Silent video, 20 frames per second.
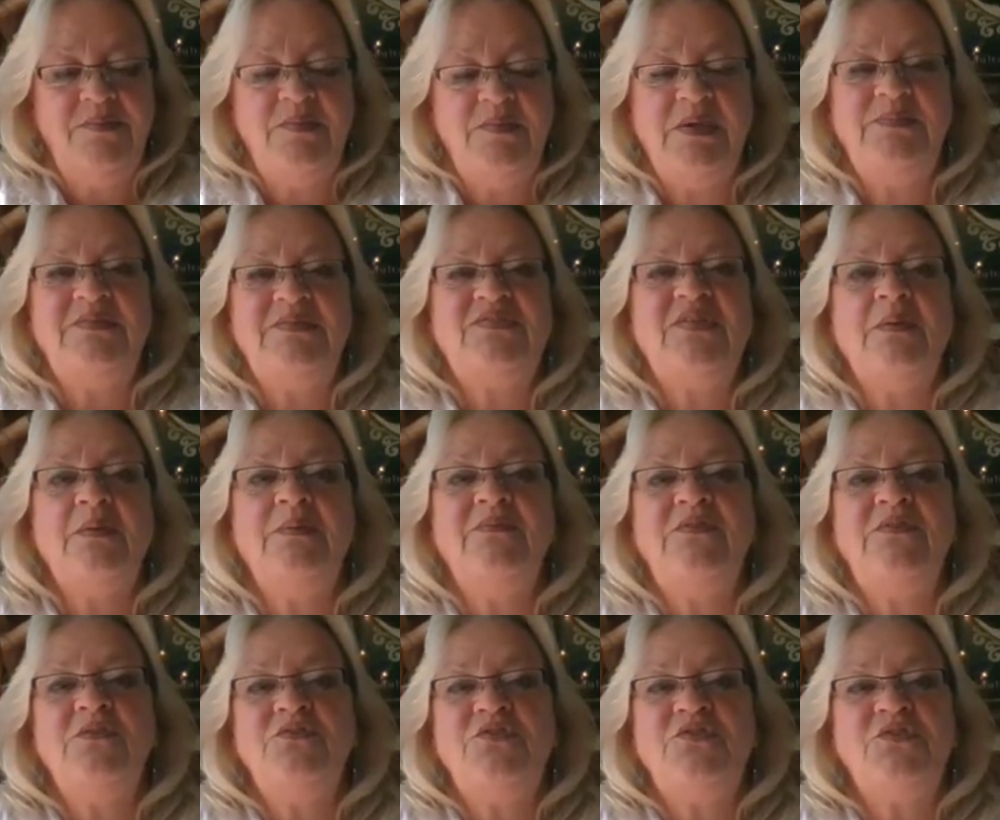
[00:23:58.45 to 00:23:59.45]
Maybe some
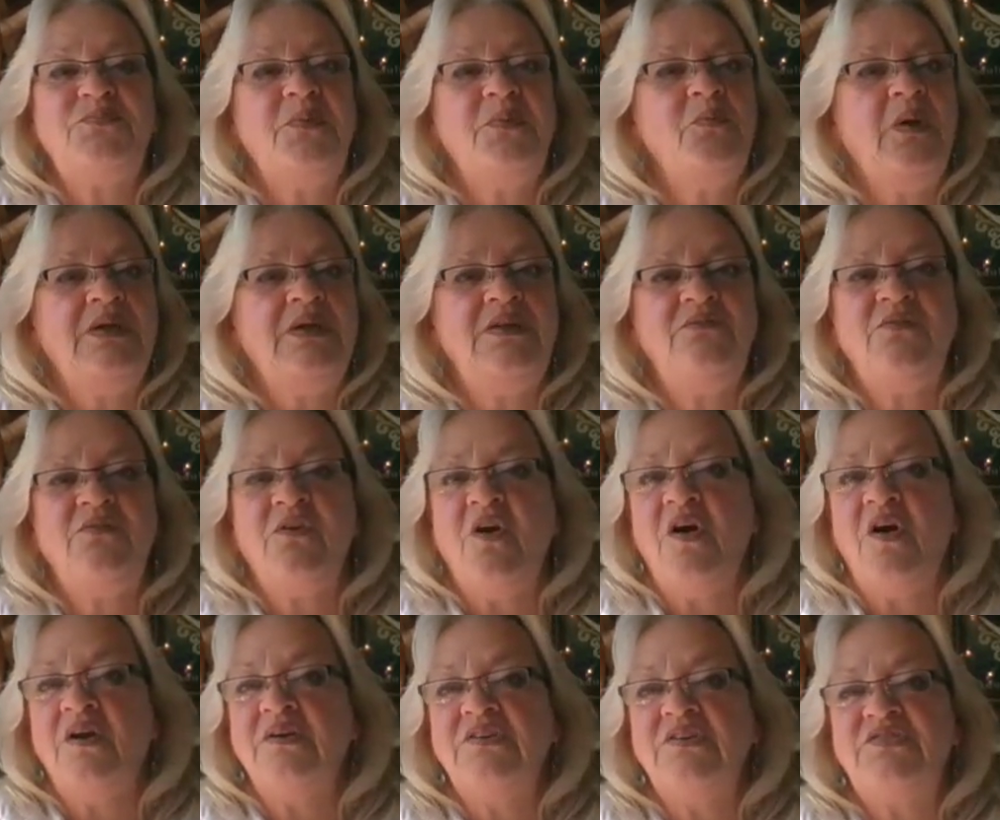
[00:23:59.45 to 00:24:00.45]
of you just been waiting for
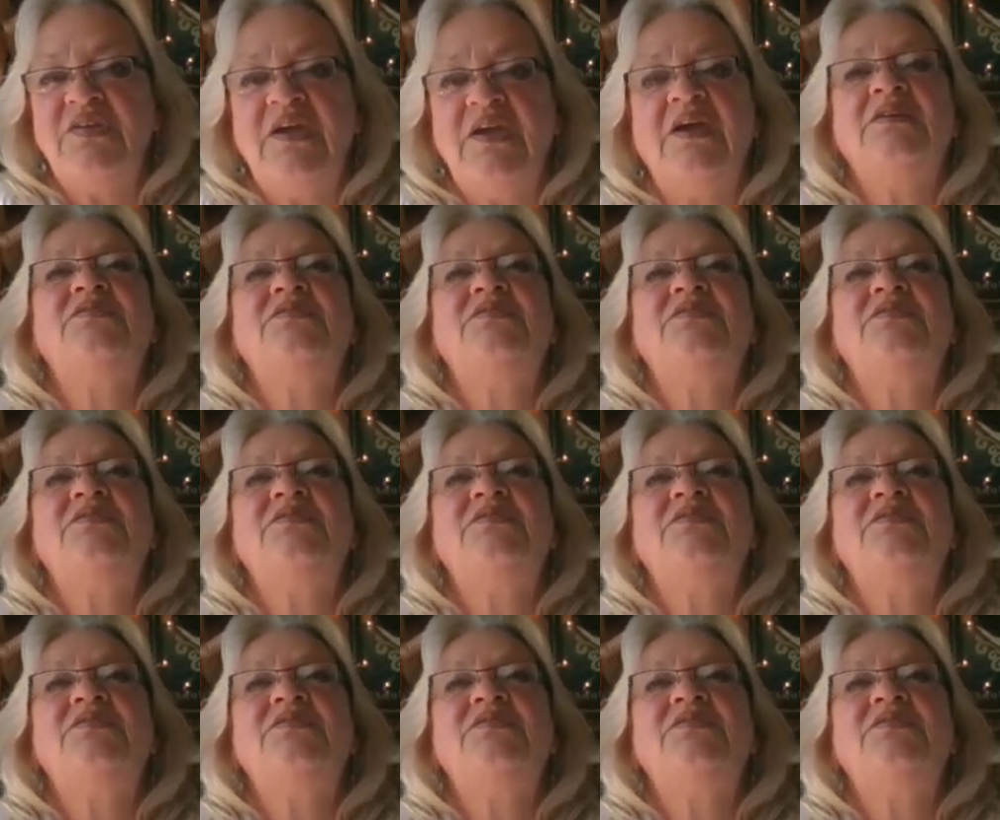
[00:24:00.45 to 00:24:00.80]
August to